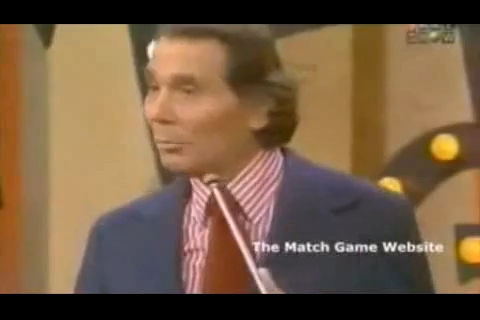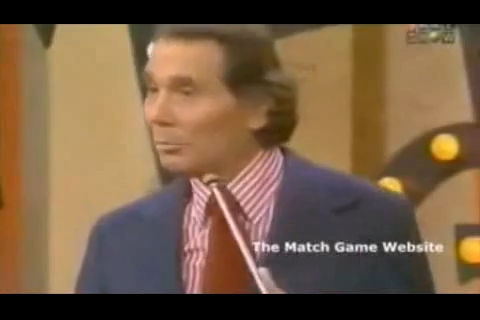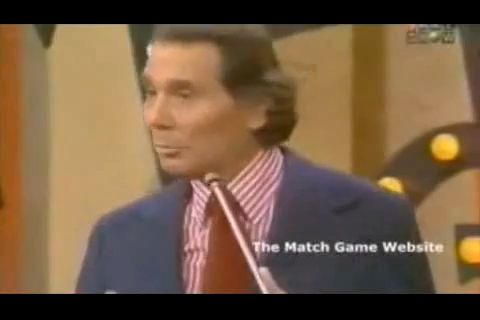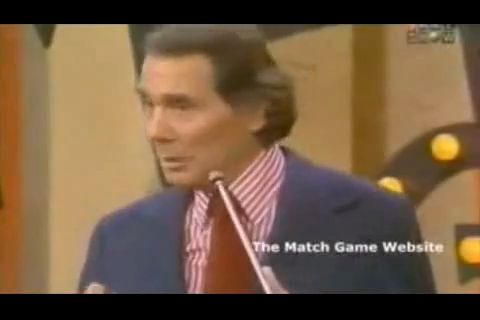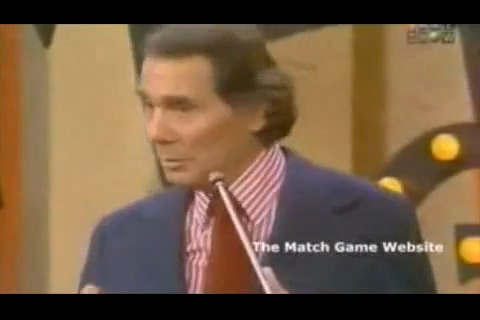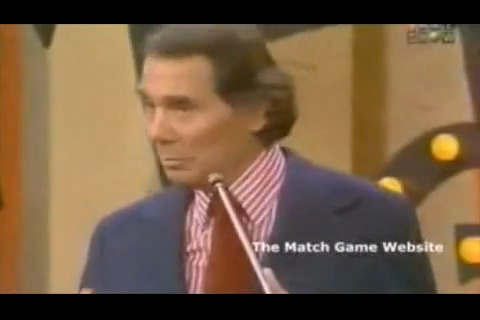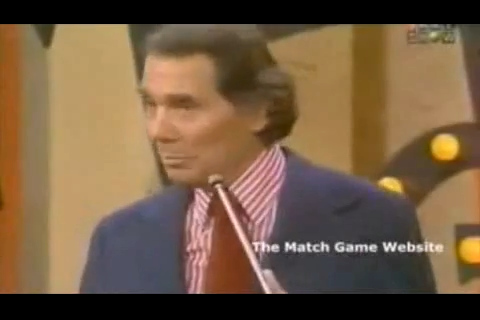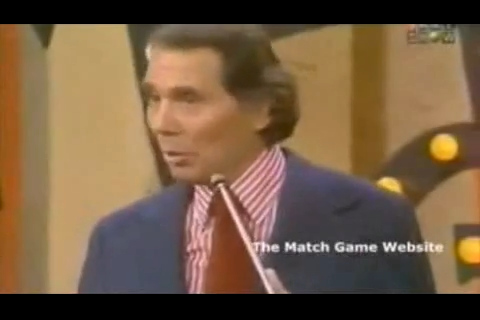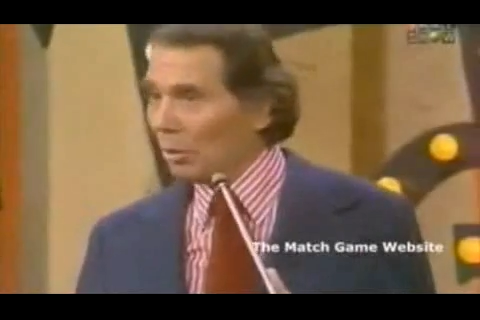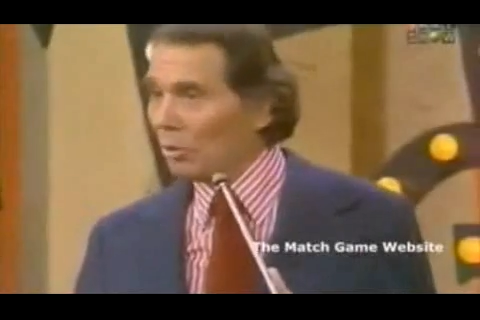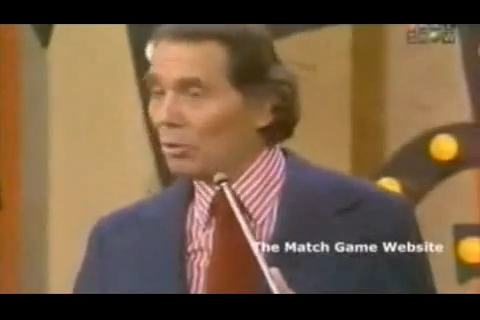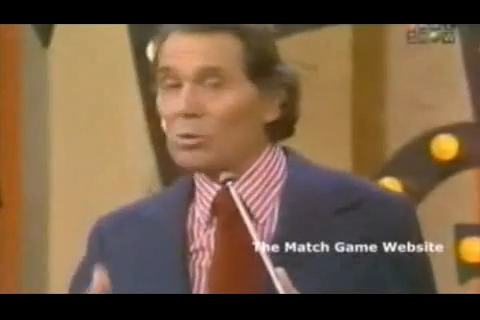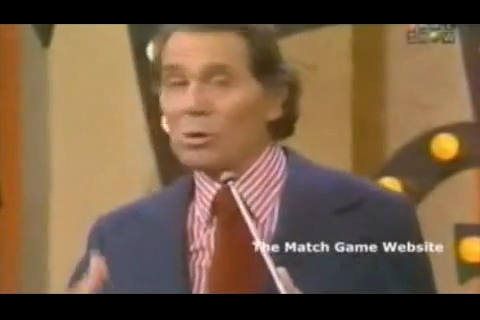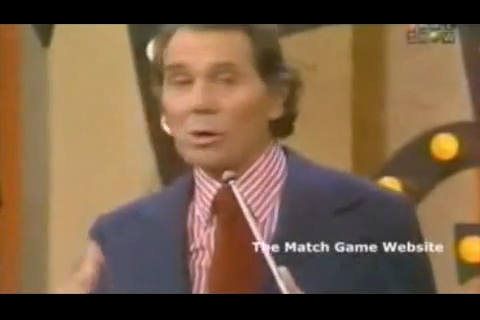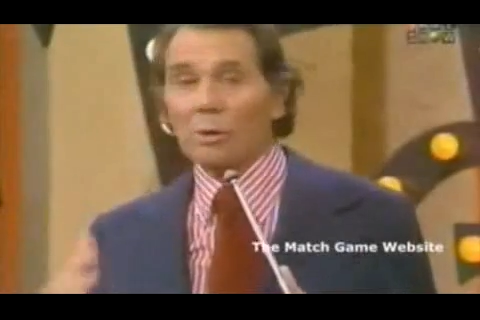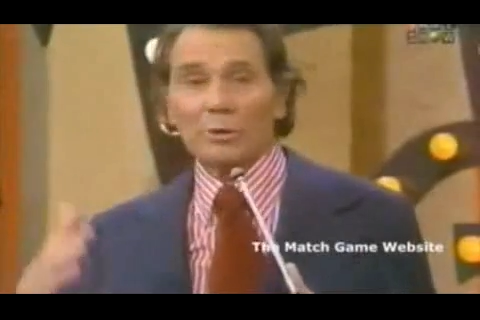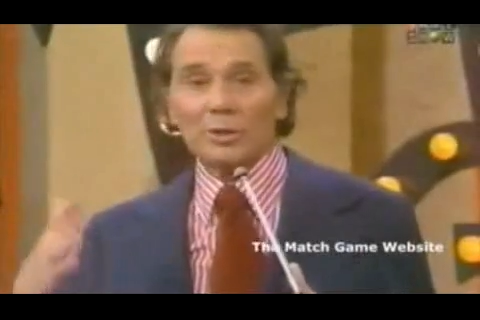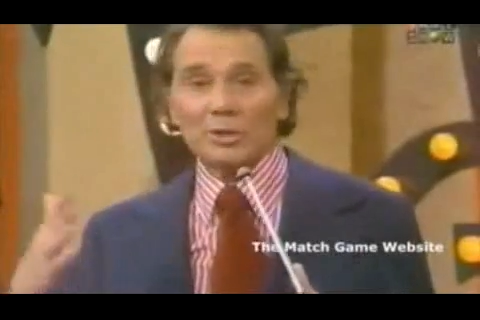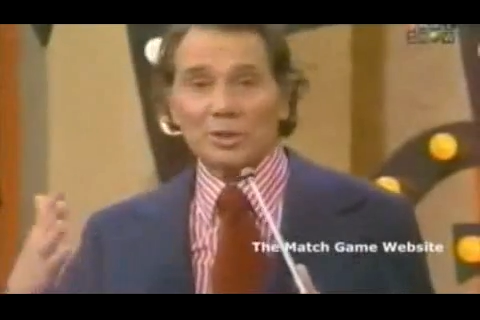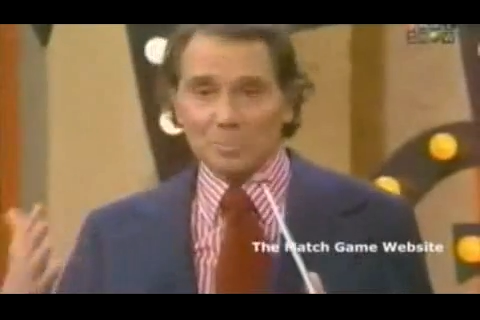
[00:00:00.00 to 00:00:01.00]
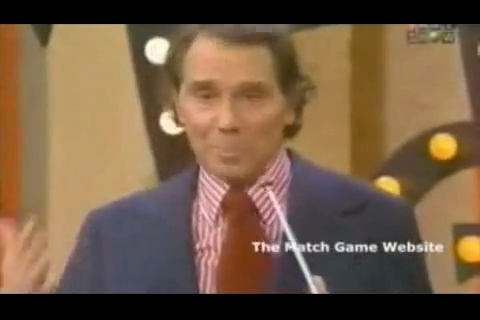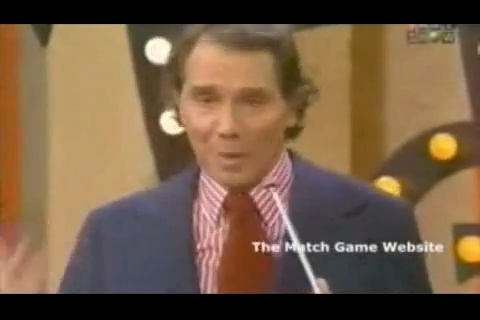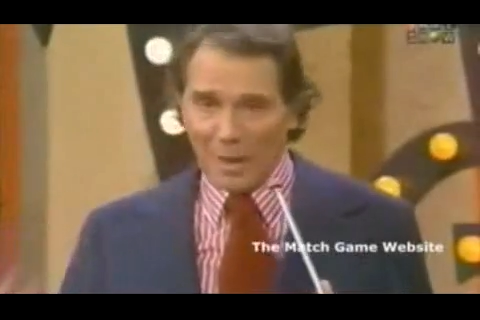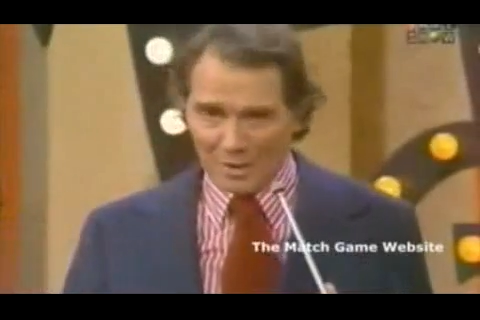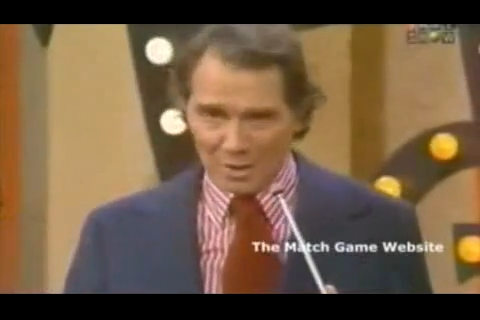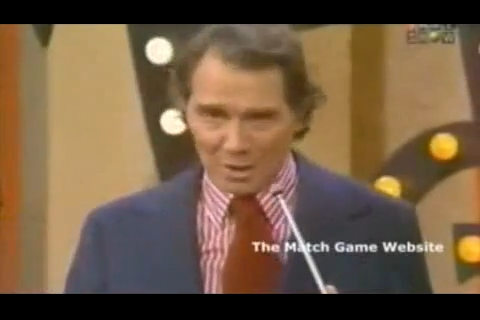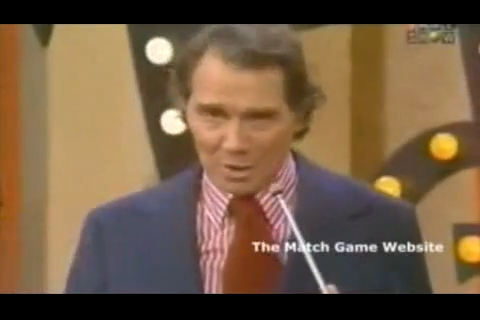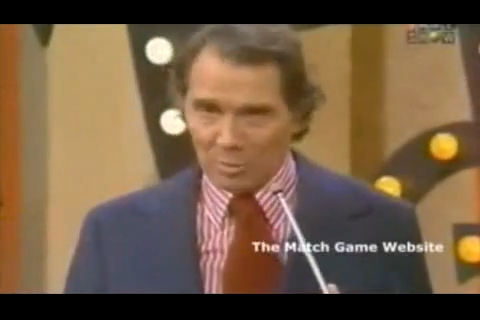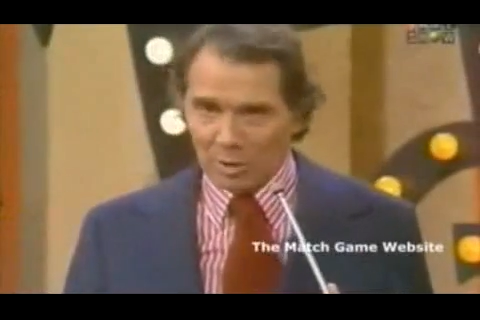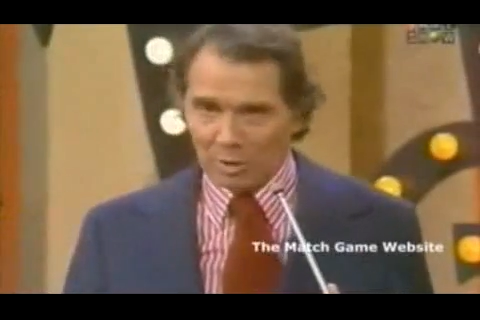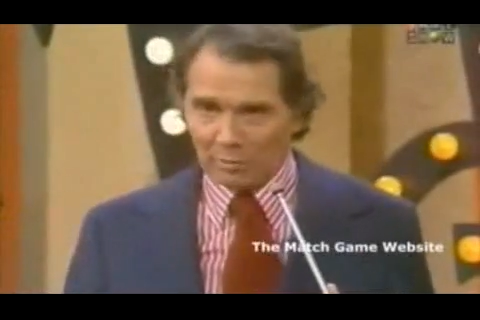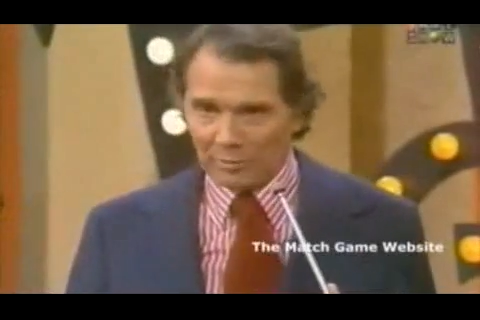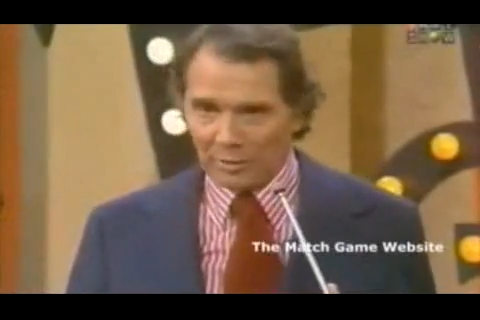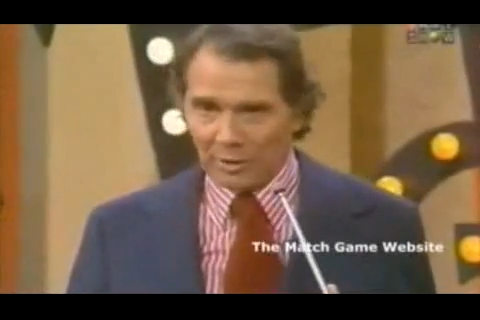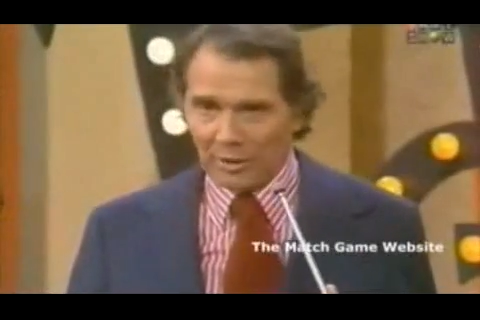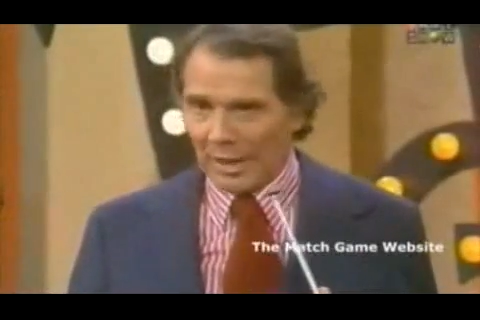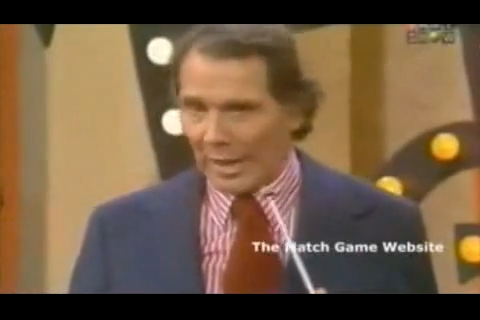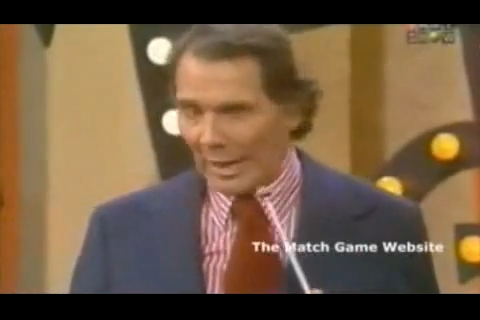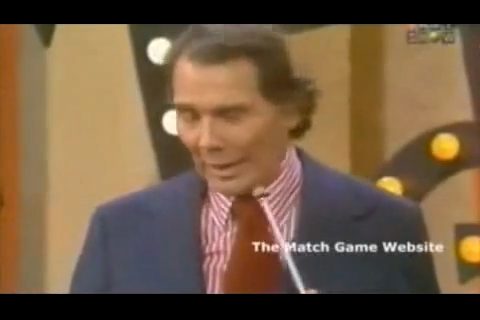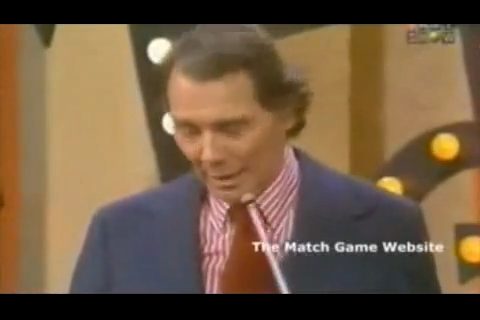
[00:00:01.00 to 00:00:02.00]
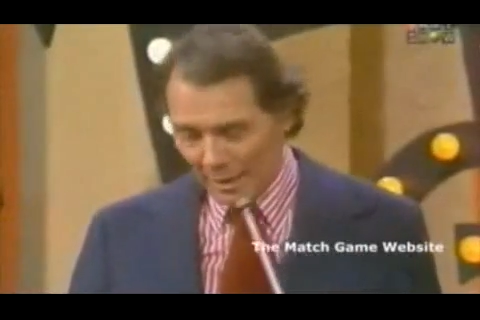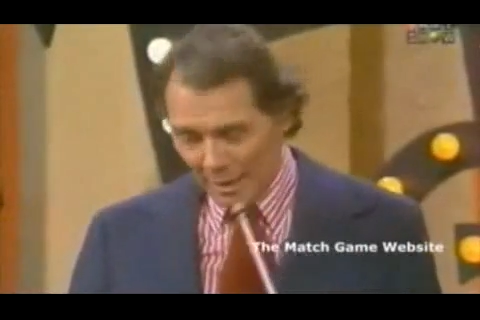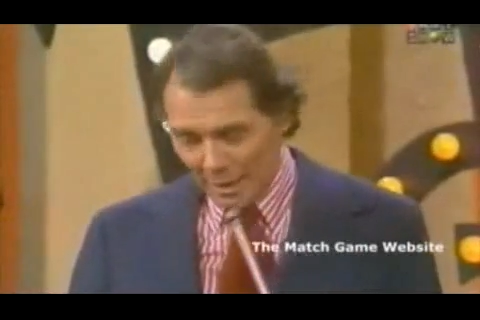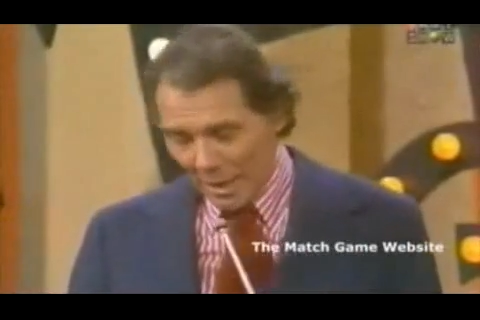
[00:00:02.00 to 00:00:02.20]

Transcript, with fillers: the people who are responsible for that.